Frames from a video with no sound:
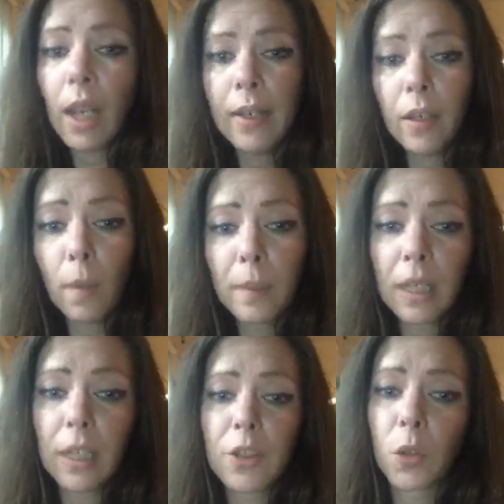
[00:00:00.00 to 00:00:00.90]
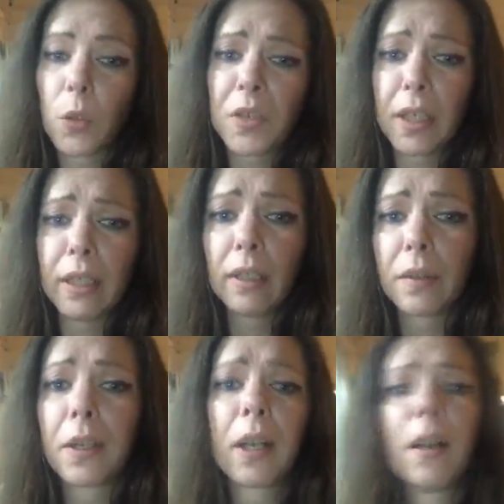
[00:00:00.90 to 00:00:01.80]
I know I'm going to get trolls on
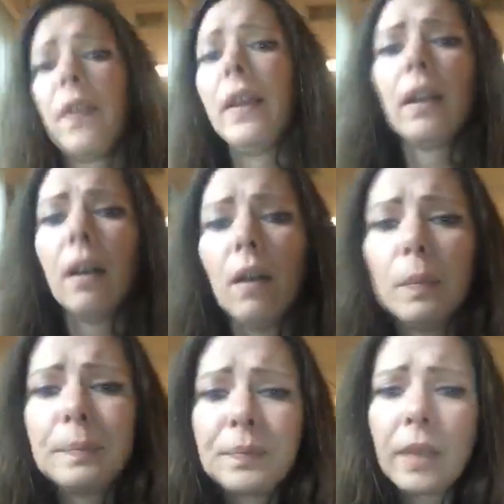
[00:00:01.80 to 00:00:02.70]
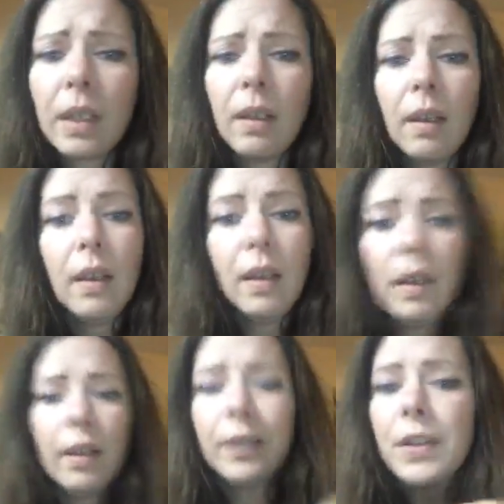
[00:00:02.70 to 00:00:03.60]
here that are going to think, oh,
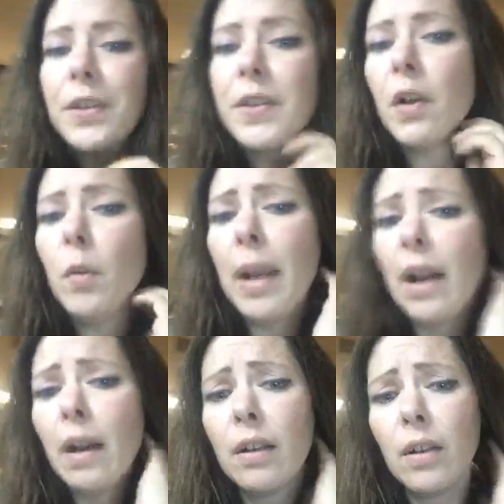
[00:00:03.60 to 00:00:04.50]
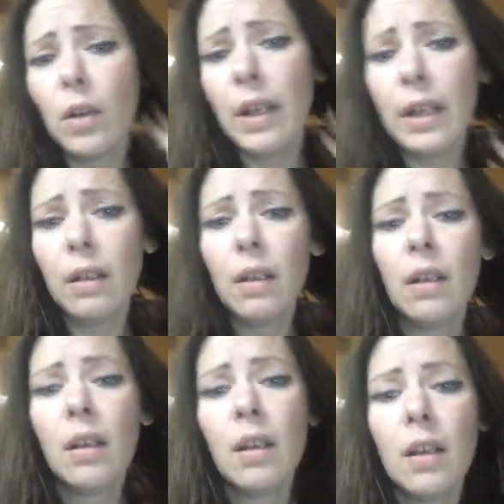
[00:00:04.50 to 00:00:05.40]
you're so paranoid.
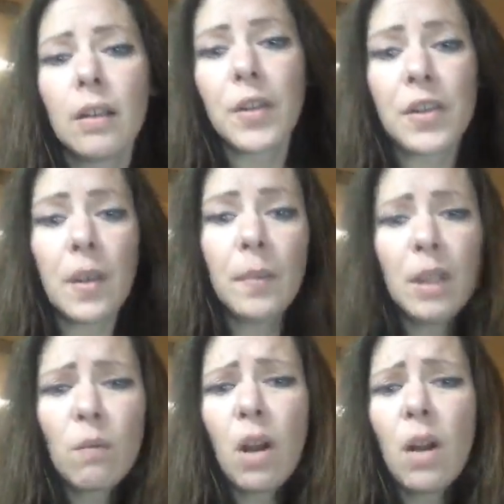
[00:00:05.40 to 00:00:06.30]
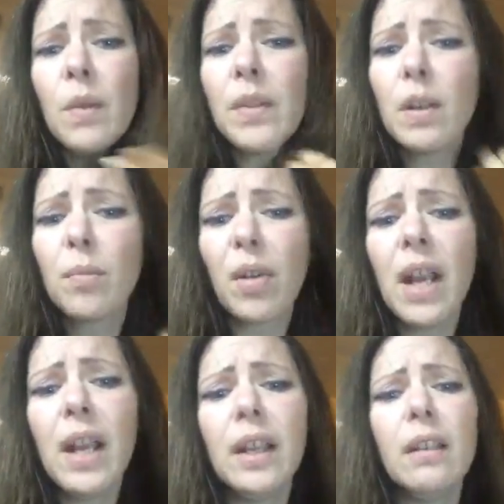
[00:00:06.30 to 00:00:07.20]
There's something wrong with your
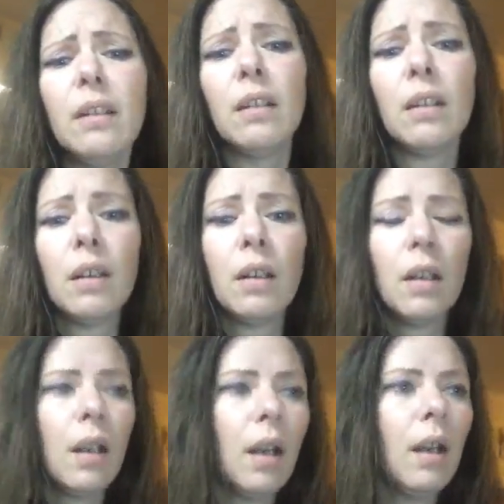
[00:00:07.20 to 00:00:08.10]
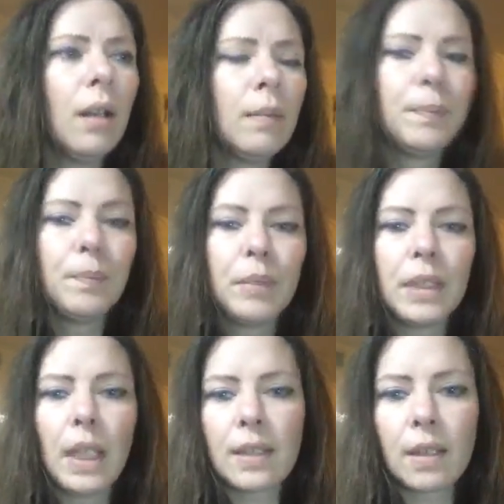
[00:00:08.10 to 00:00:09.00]
brain.
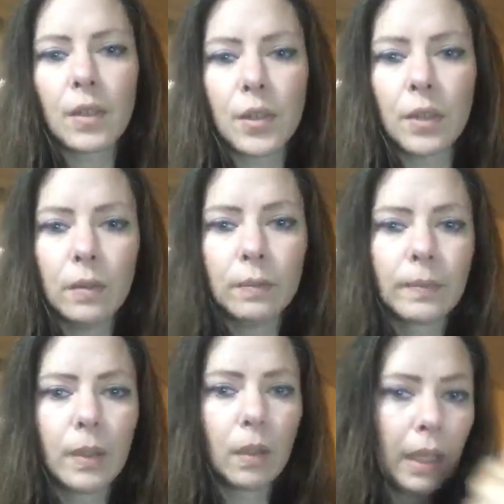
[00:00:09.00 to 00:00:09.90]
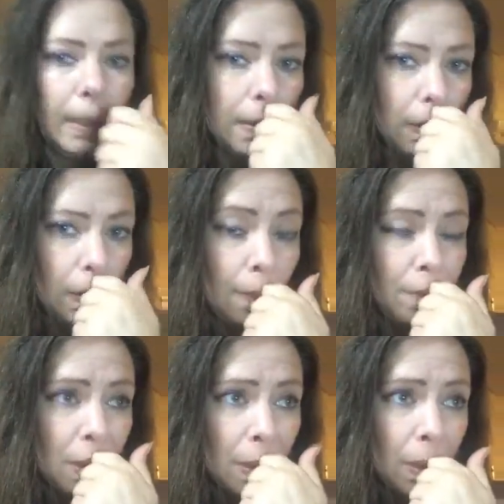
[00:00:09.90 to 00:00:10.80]
But that's not true. Okay, so
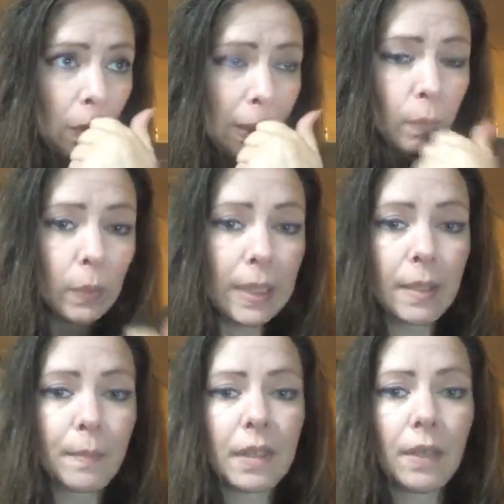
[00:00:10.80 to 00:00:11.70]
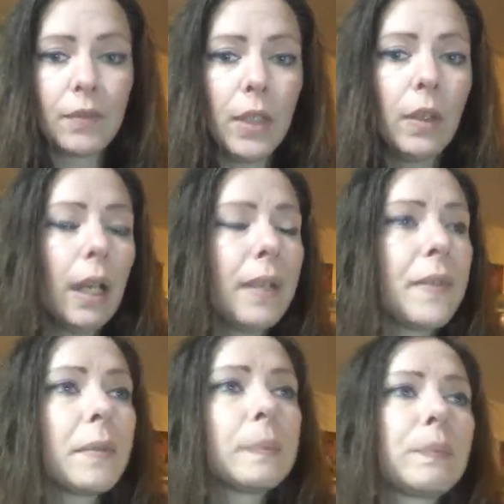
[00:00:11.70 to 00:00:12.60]
I'm just going to go ahead and read some stuff to you guys.